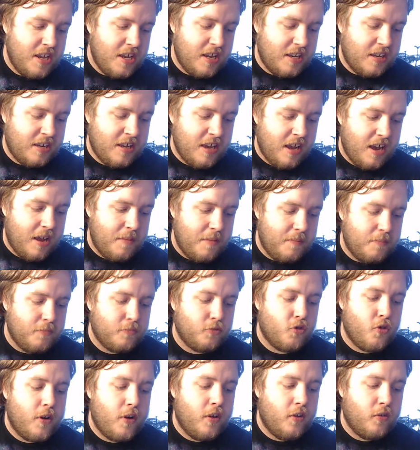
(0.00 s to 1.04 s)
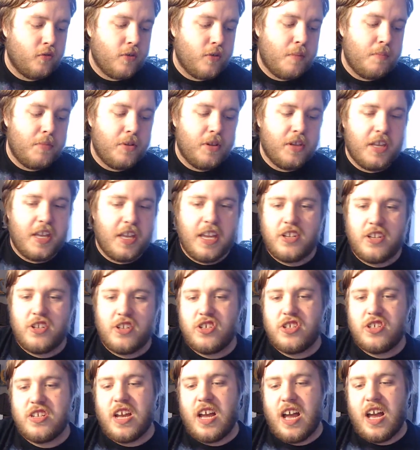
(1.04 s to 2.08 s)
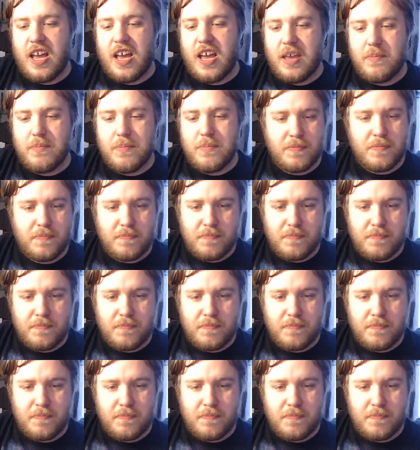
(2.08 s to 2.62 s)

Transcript: come Royal Rumble-ish time.